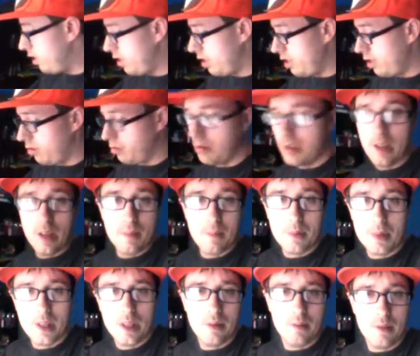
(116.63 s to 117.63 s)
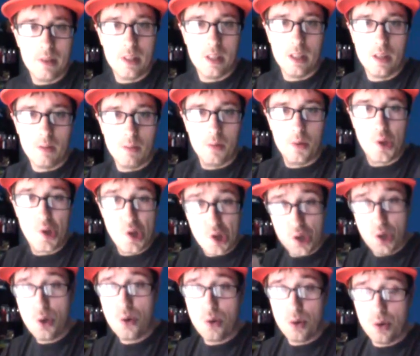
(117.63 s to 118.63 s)
I guess when I'm done with that, I will
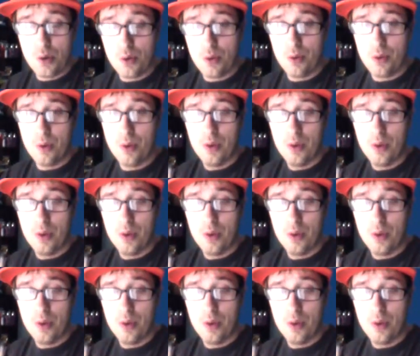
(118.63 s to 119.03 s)
show you.